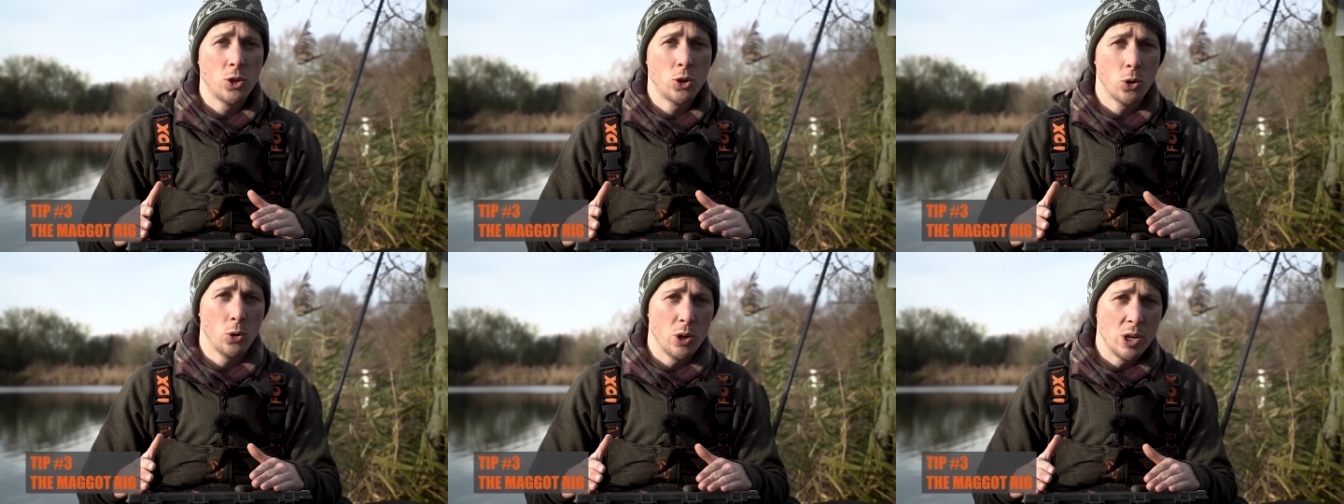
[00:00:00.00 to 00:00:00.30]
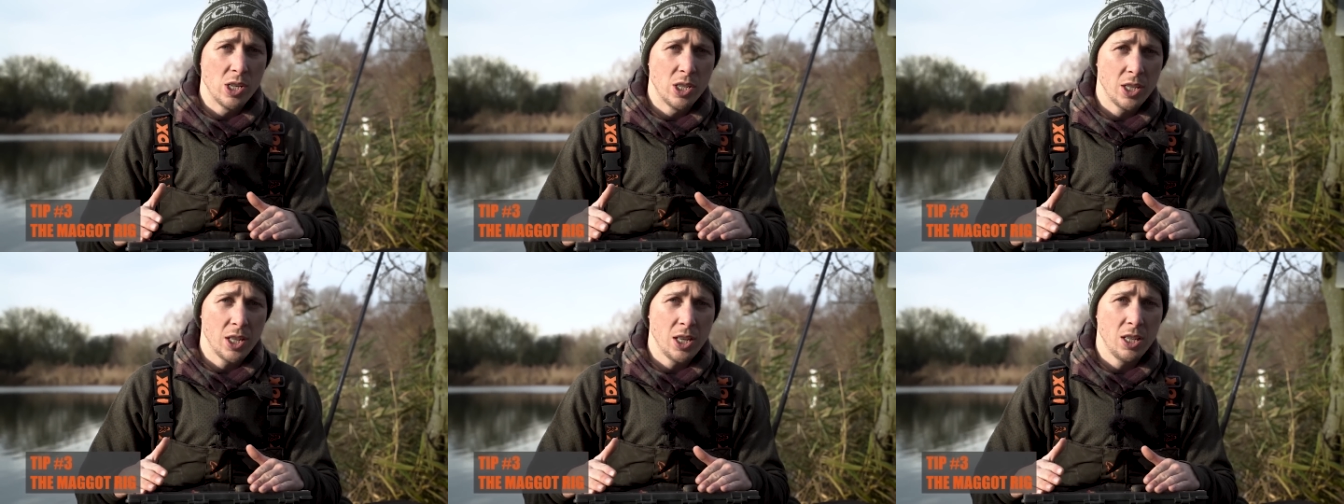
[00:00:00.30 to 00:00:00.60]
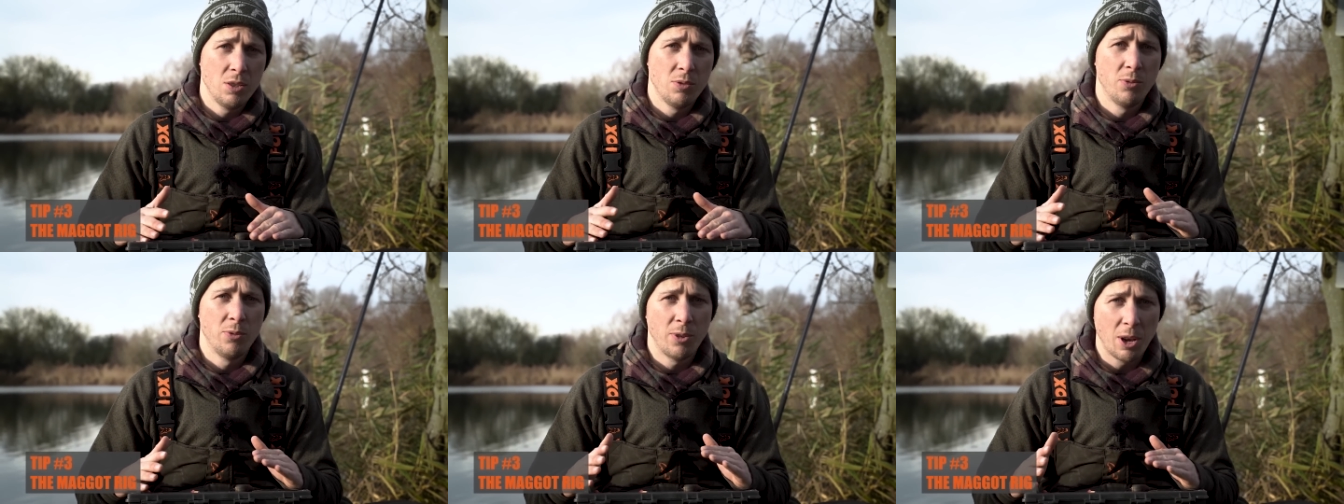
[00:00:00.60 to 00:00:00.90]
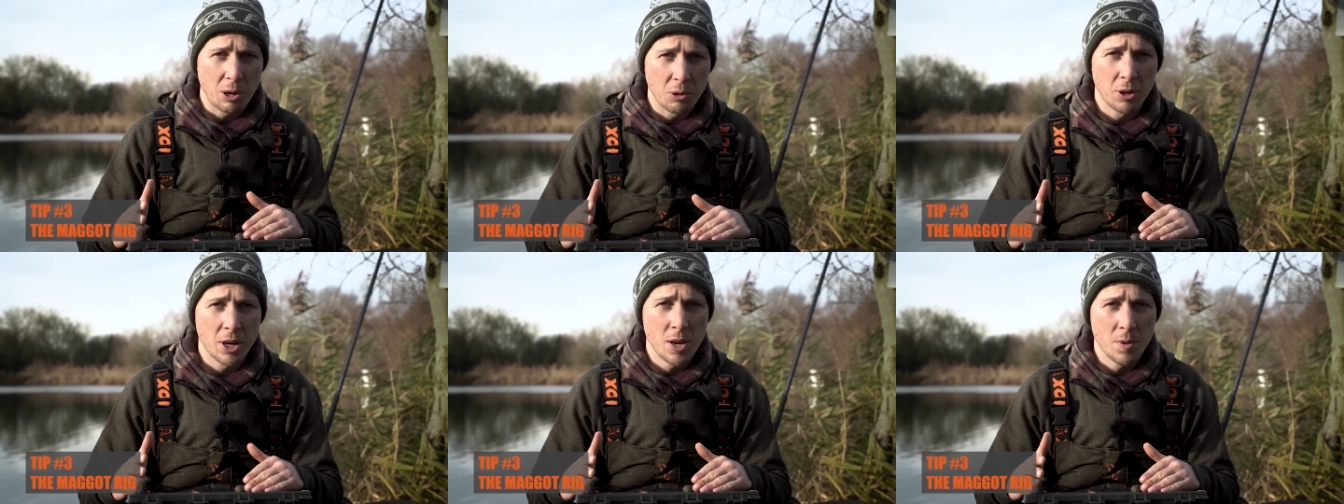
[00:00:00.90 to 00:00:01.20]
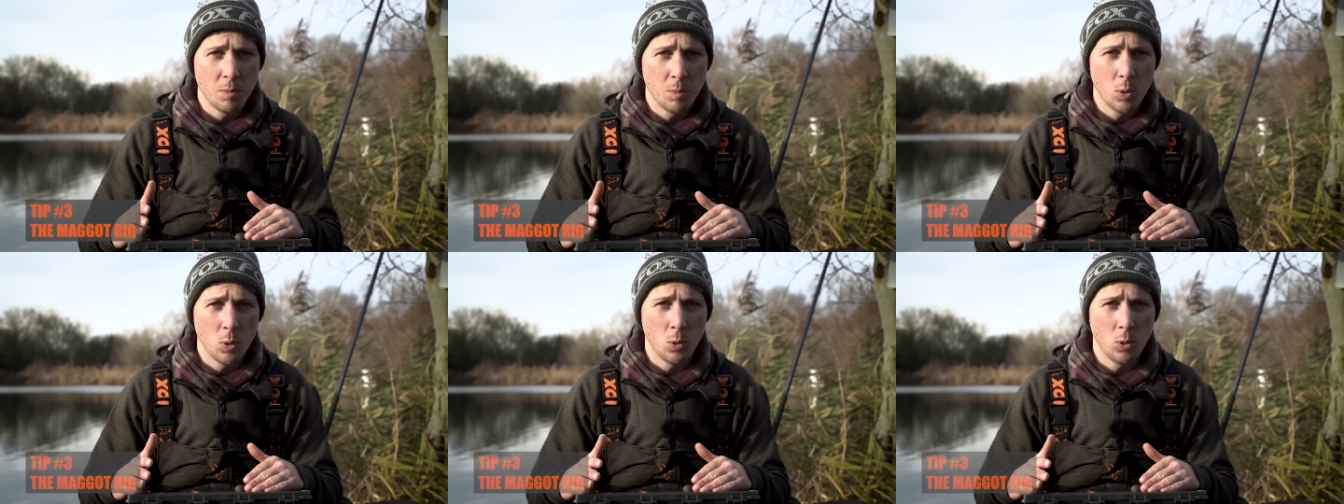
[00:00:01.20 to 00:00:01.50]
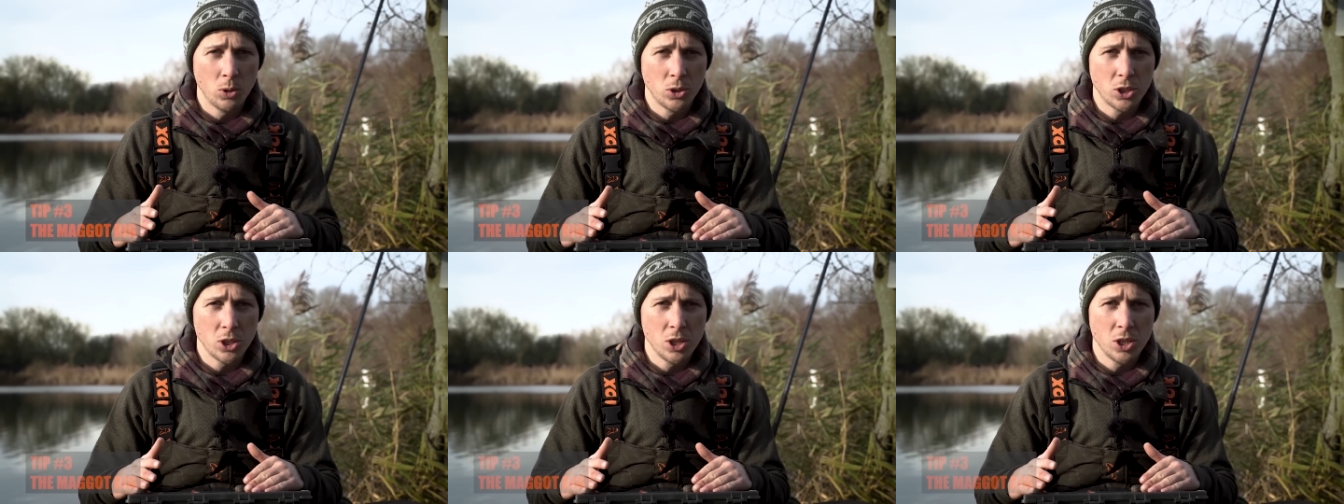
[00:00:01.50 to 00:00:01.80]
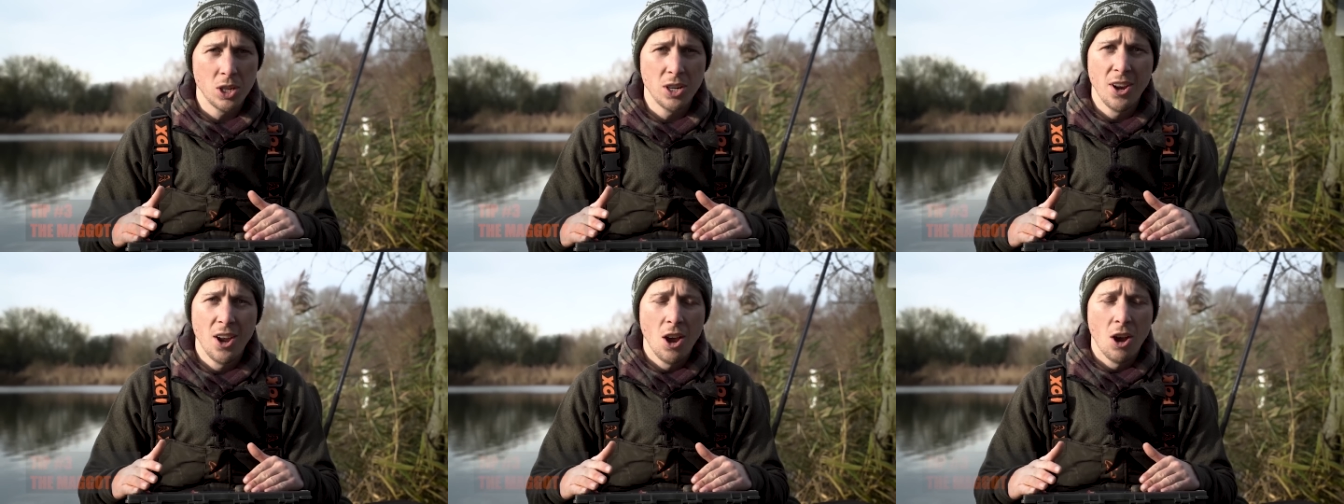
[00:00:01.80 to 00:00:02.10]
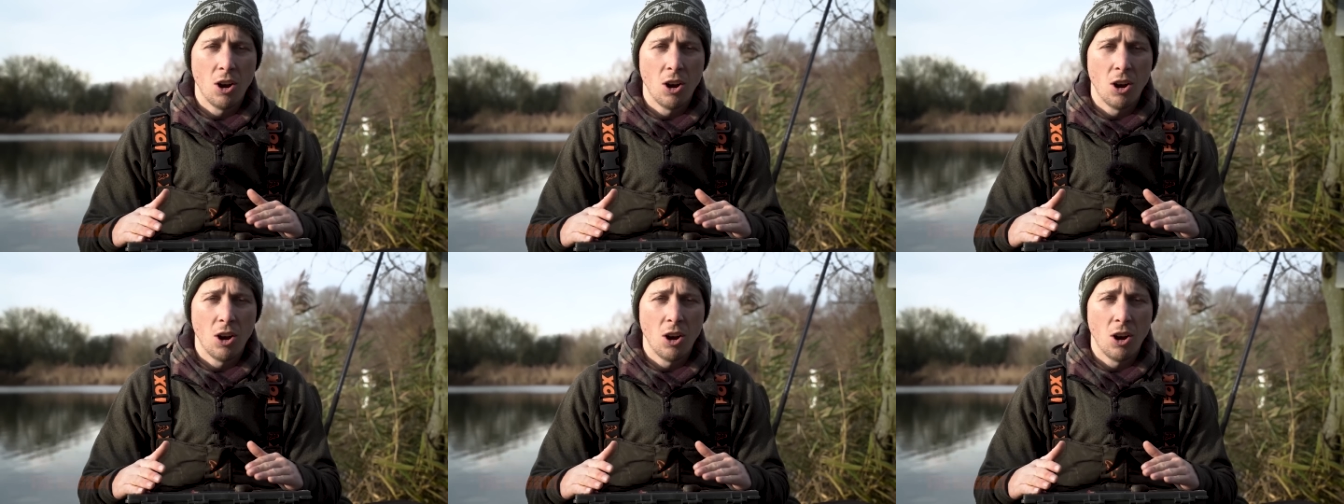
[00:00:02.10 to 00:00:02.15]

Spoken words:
choice is very important.